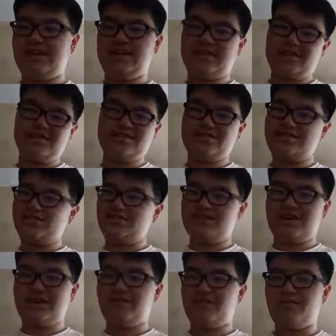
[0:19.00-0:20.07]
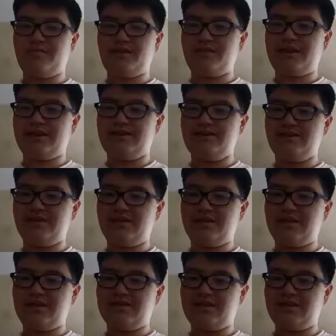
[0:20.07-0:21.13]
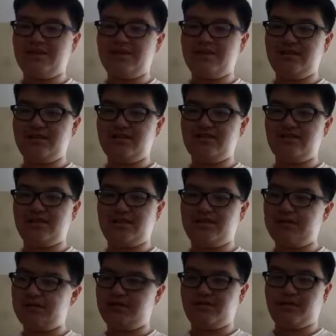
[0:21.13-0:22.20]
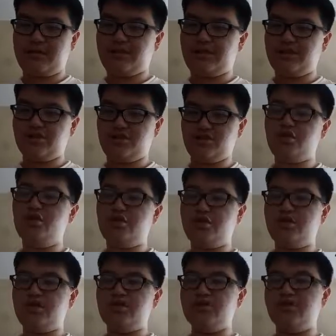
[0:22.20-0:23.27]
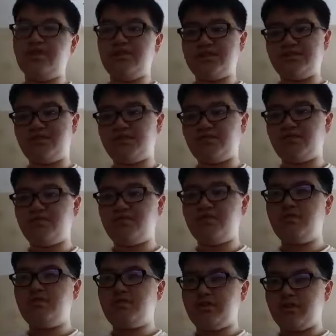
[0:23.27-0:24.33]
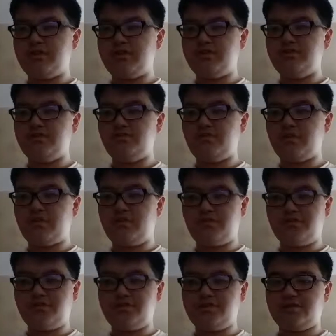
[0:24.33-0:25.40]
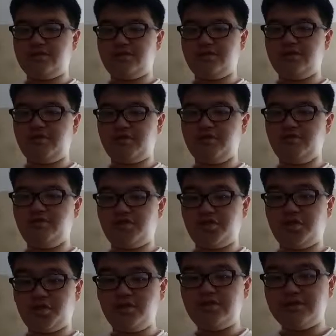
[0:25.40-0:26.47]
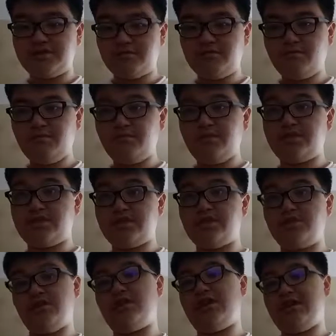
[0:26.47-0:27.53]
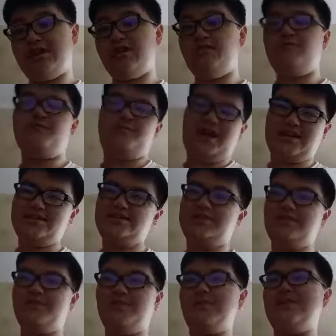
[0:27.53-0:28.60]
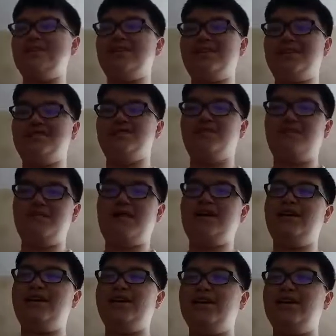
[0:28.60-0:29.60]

At least there's no Skyrim remaster at least today. This unless they count that joke, very special edition one, which is just a bunch of jokes, which is a joke on how basically Bethesda likes to read.